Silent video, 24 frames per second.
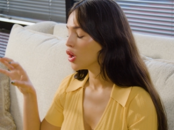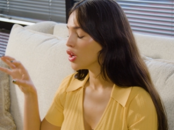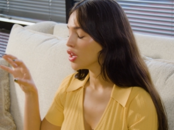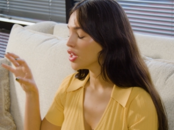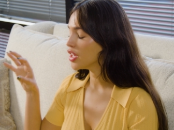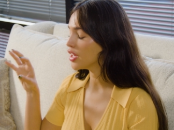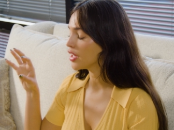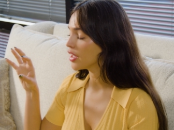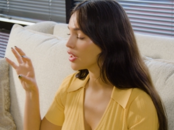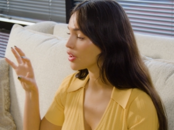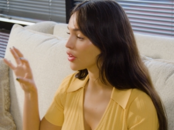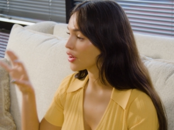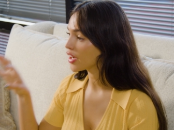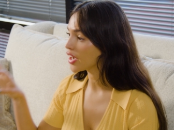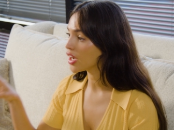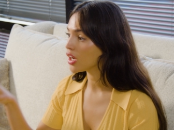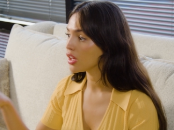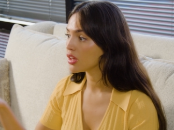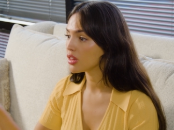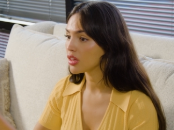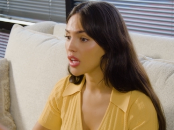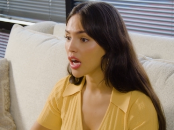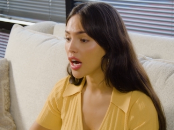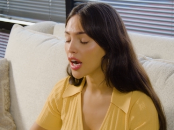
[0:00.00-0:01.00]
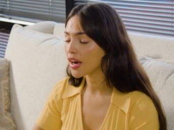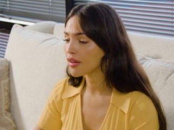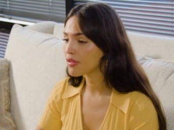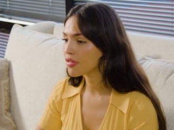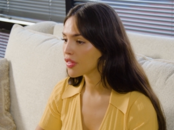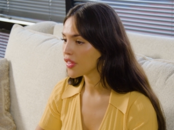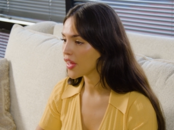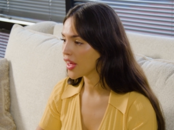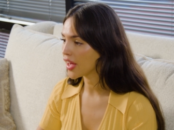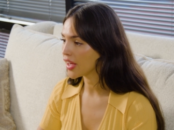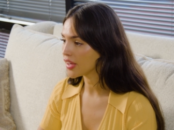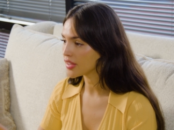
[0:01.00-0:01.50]
hearing a lot of
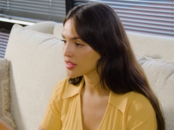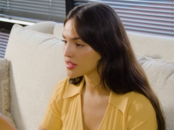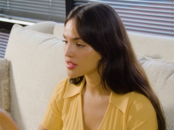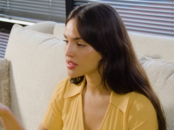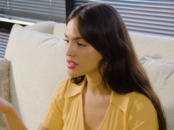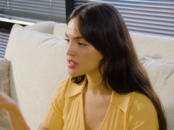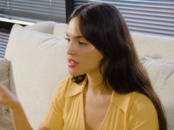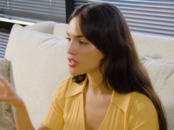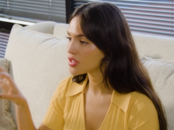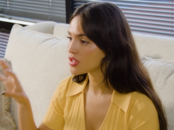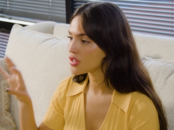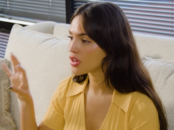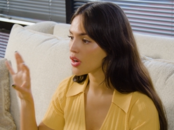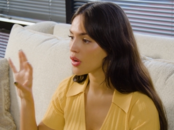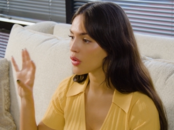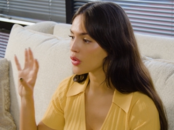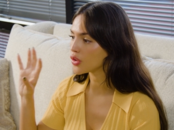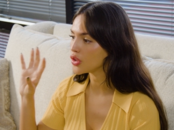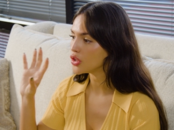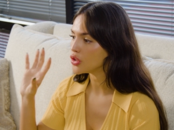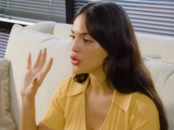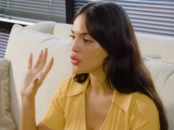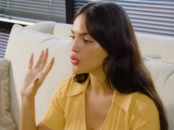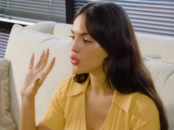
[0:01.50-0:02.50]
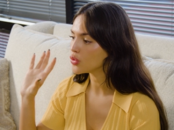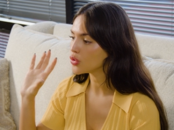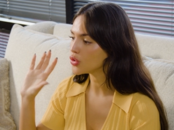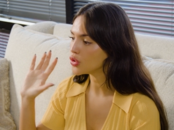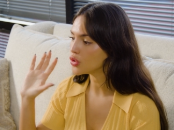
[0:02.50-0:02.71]
things, you know, you